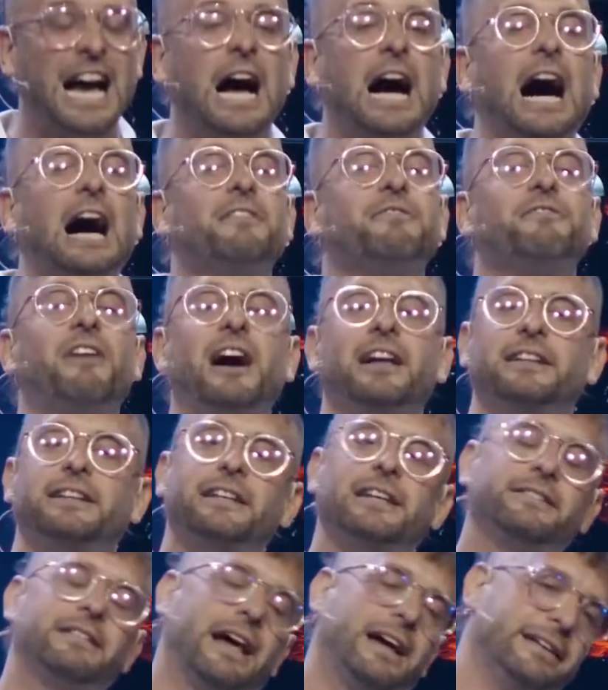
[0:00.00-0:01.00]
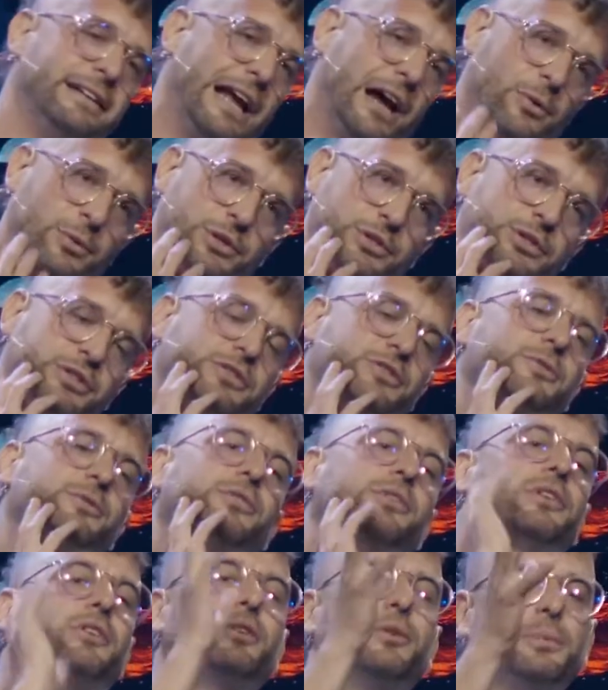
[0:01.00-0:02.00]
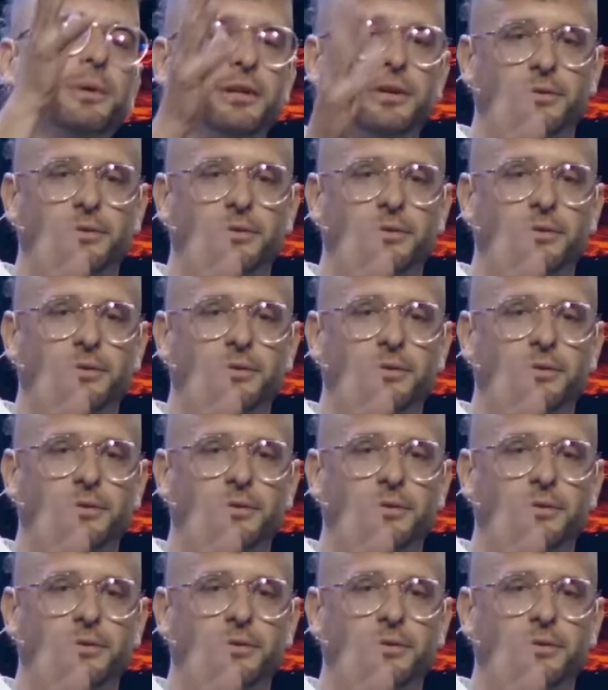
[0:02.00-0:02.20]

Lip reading: I finally get that down with just a little bit